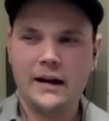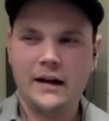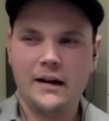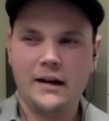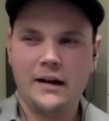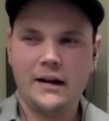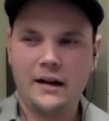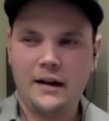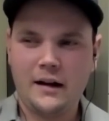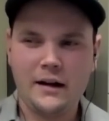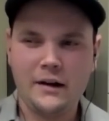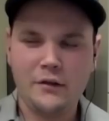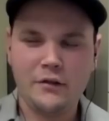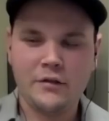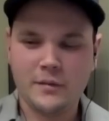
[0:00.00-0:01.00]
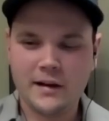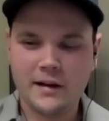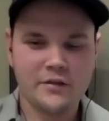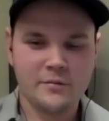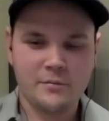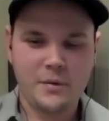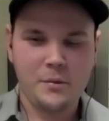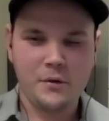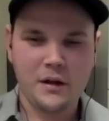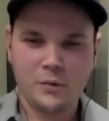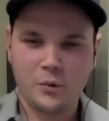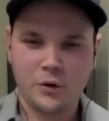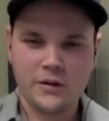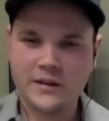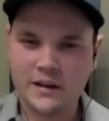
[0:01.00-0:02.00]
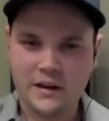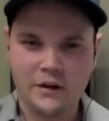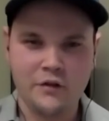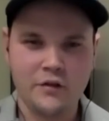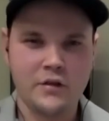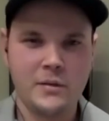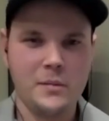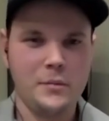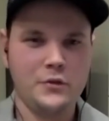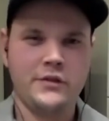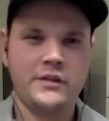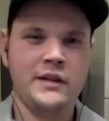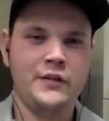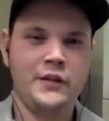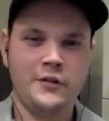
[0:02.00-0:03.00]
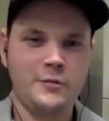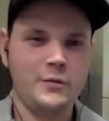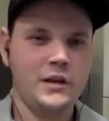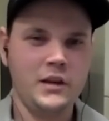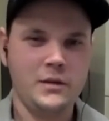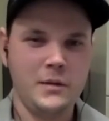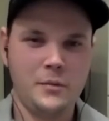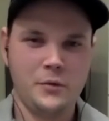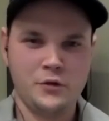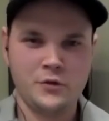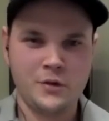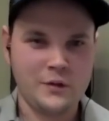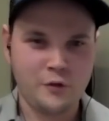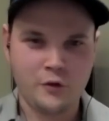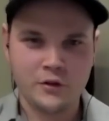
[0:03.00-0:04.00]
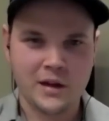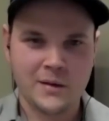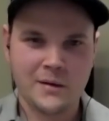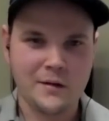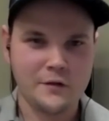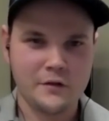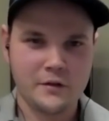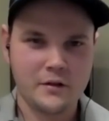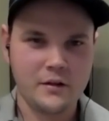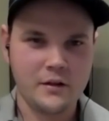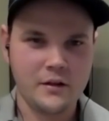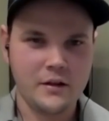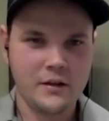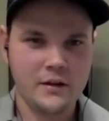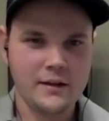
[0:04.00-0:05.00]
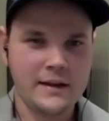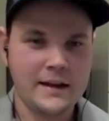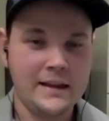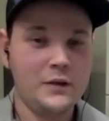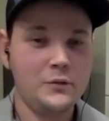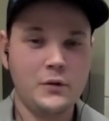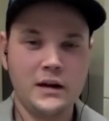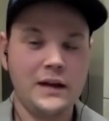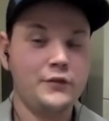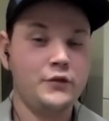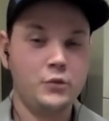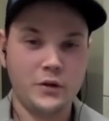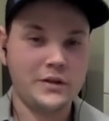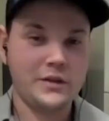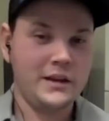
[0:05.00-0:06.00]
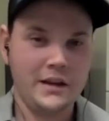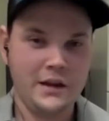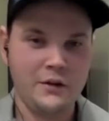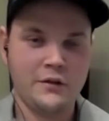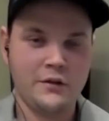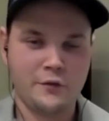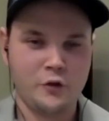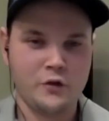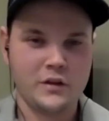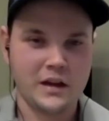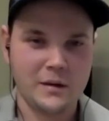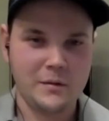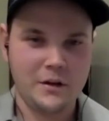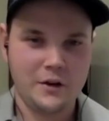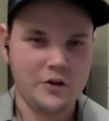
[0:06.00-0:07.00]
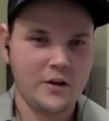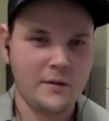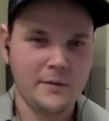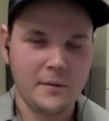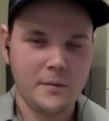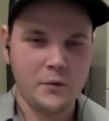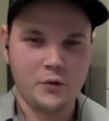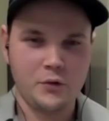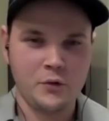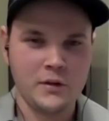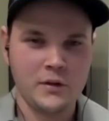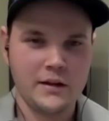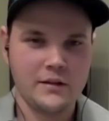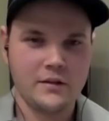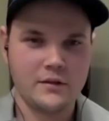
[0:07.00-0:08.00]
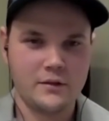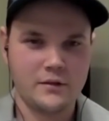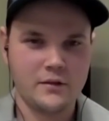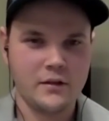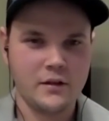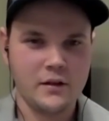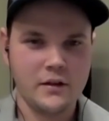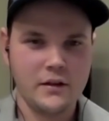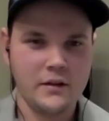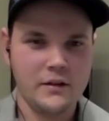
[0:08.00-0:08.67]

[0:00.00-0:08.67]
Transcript: I I knew some guys, some people that worked ten years to be able to save enough money to be able to trade full time after, and I didn't want to have to work ten years full time in a job to be able to do that. So,